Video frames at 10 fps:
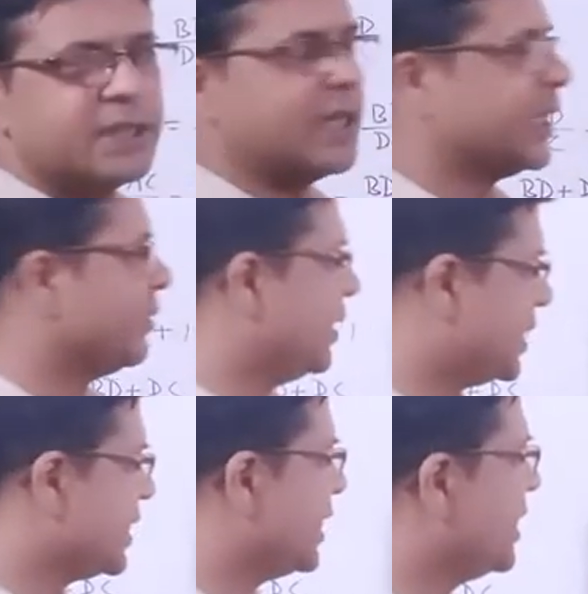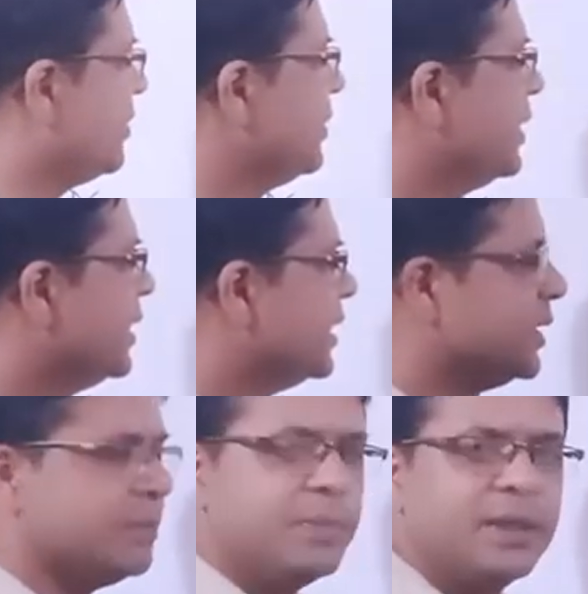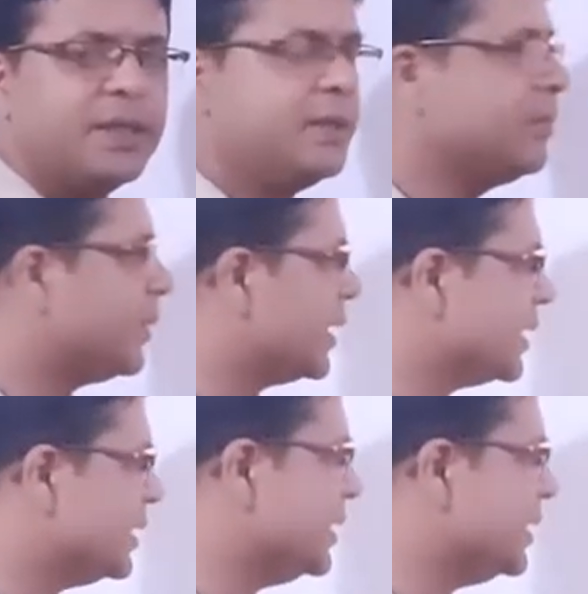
this diagram? Let us add them. This BD plus